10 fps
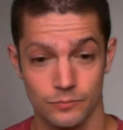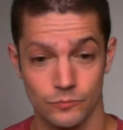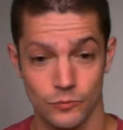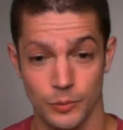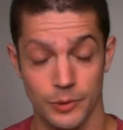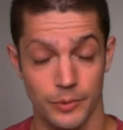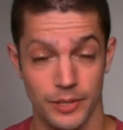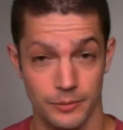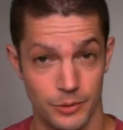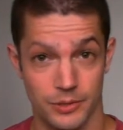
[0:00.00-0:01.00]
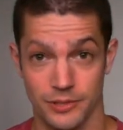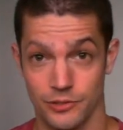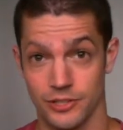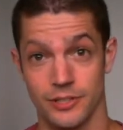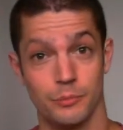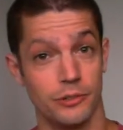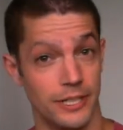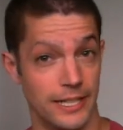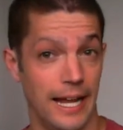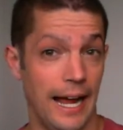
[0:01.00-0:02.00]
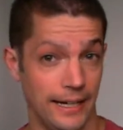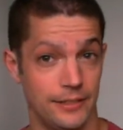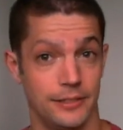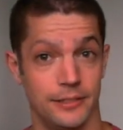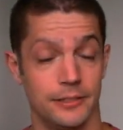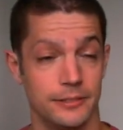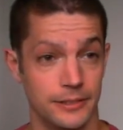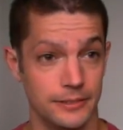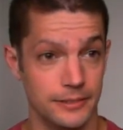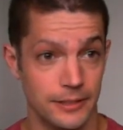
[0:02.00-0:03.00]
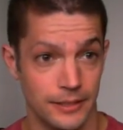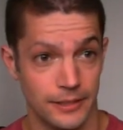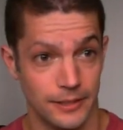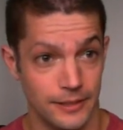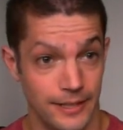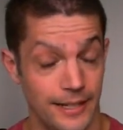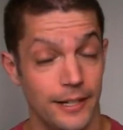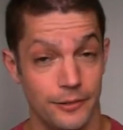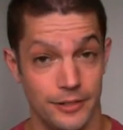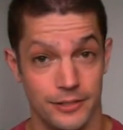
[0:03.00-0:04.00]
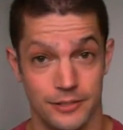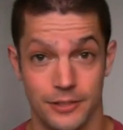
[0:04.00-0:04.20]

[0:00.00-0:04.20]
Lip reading: Robin Williams wasn't just a brilliant actor and hilarious